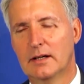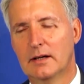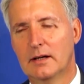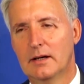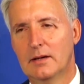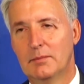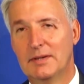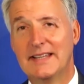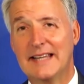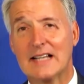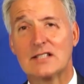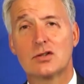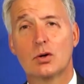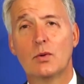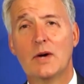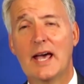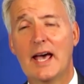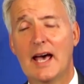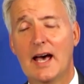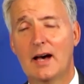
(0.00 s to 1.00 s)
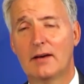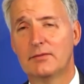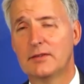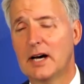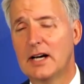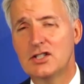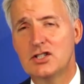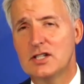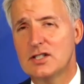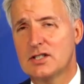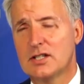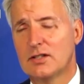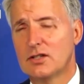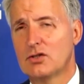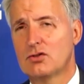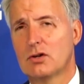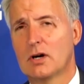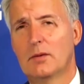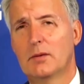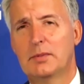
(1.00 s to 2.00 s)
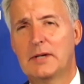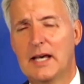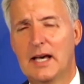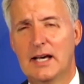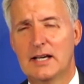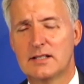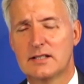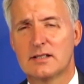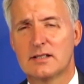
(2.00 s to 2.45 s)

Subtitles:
But that's what we have, not just in the Trump case.